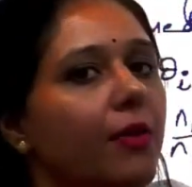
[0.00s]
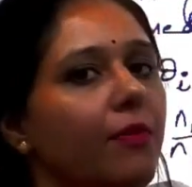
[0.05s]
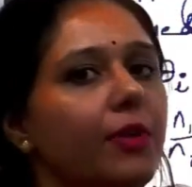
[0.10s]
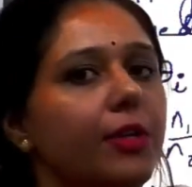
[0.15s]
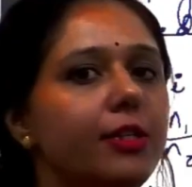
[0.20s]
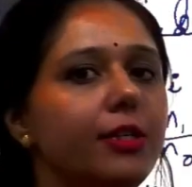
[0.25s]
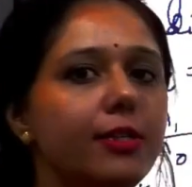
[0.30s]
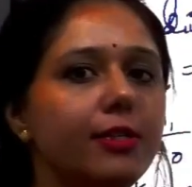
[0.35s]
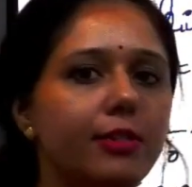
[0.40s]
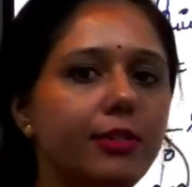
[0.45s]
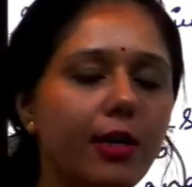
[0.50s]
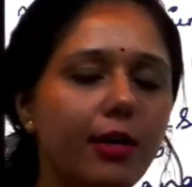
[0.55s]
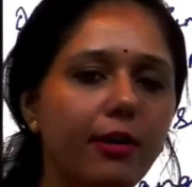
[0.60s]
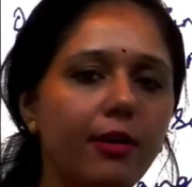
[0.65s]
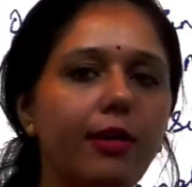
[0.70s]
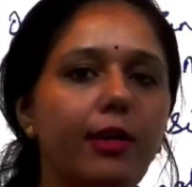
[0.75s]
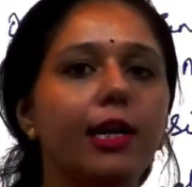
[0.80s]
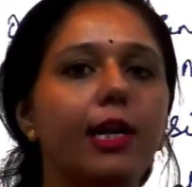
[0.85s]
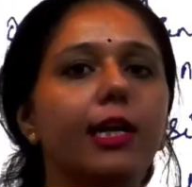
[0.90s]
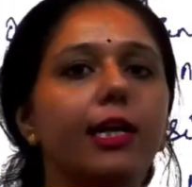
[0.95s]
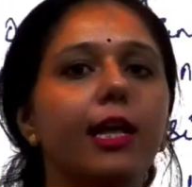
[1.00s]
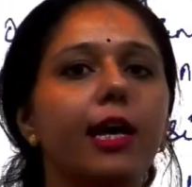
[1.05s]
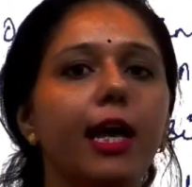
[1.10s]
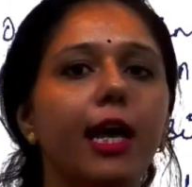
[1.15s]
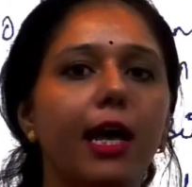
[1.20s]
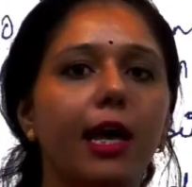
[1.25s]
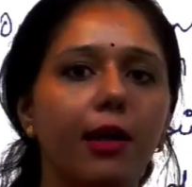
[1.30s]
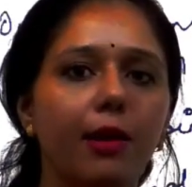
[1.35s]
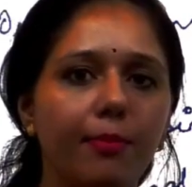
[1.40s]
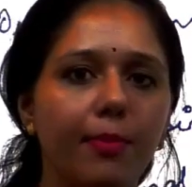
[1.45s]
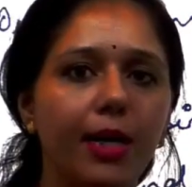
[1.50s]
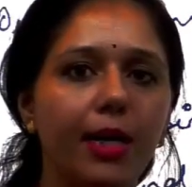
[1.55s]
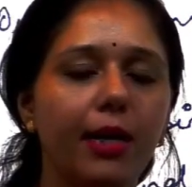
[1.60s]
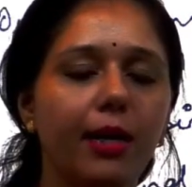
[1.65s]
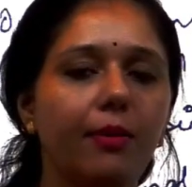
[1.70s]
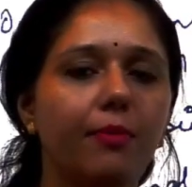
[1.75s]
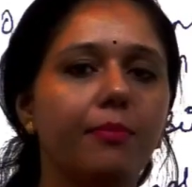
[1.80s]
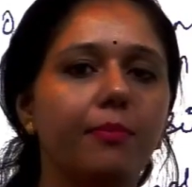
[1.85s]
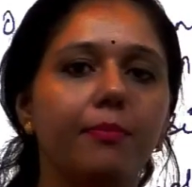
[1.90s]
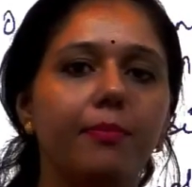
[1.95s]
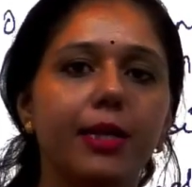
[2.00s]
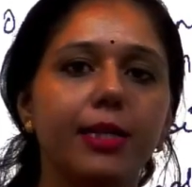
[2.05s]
which is generally the air medium,